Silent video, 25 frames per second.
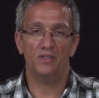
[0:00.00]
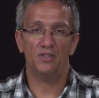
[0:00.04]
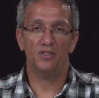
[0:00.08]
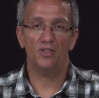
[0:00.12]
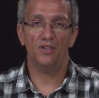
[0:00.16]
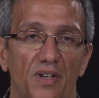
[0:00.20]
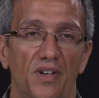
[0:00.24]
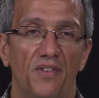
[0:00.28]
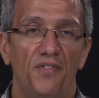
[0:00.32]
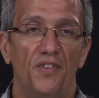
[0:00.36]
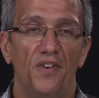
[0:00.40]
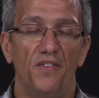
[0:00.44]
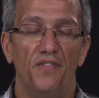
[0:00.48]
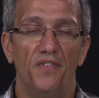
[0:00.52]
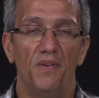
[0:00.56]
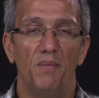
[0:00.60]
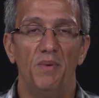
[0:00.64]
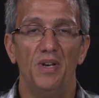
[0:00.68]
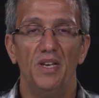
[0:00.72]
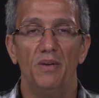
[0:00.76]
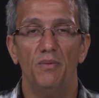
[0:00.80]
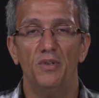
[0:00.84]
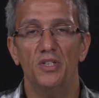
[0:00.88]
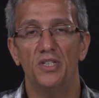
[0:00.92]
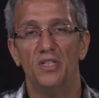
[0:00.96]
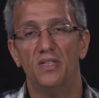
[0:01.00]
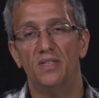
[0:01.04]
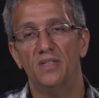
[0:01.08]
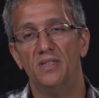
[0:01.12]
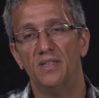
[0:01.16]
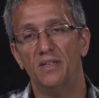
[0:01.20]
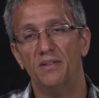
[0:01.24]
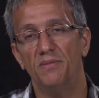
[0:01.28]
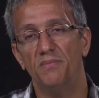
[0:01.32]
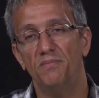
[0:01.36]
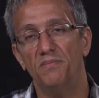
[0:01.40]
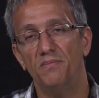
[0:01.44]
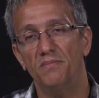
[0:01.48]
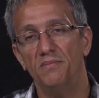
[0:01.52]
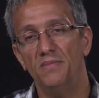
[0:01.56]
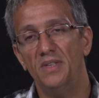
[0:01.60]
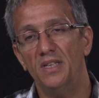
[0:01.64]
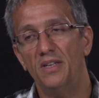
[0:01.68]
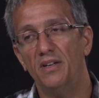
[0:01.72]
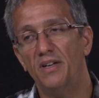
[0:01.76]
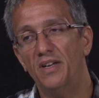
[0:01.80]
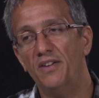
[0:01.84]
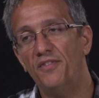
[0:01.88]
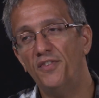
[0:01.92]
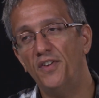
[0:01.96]
So if you're familiar with
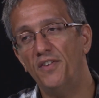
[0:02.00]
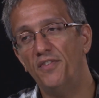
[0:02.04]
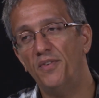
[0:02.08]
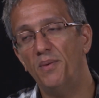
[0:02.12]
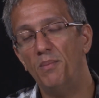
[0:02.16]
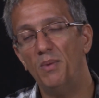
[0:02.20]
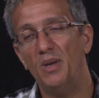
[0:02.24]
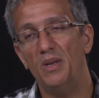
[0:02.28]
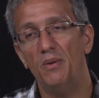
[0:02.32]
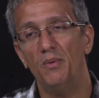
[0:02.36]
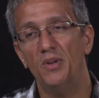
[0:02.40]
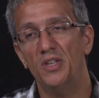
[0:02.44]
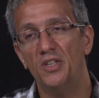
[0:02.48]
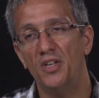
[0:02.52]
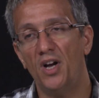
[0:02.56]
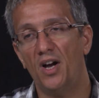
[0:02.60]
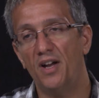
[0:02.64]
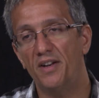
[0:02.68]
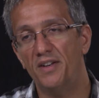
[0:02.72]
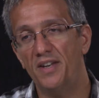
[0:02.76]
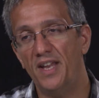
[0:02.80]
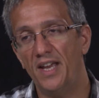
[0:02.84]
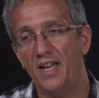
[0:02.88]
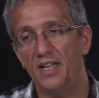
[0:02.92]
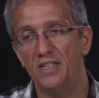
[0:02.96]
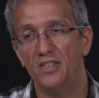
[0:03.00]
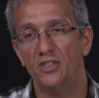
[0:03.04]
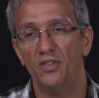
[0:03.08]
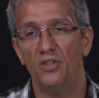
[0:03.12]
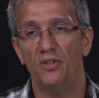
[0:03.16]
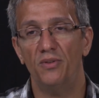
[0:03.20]
.NET,